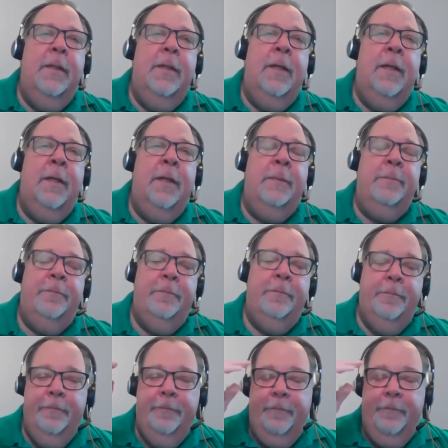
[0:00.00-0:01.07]

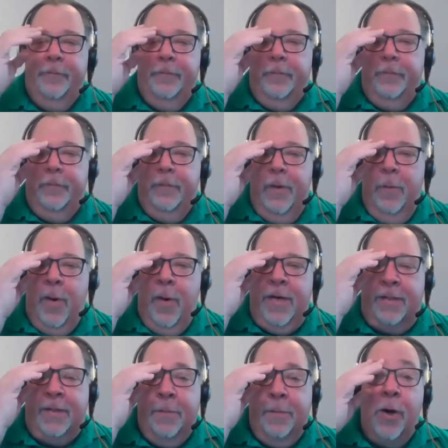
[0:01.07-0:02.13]

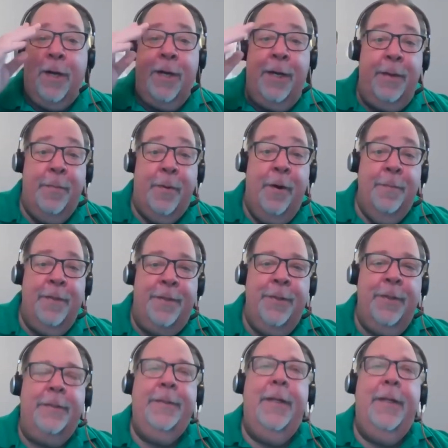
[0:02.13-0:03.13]
got the marketing department too.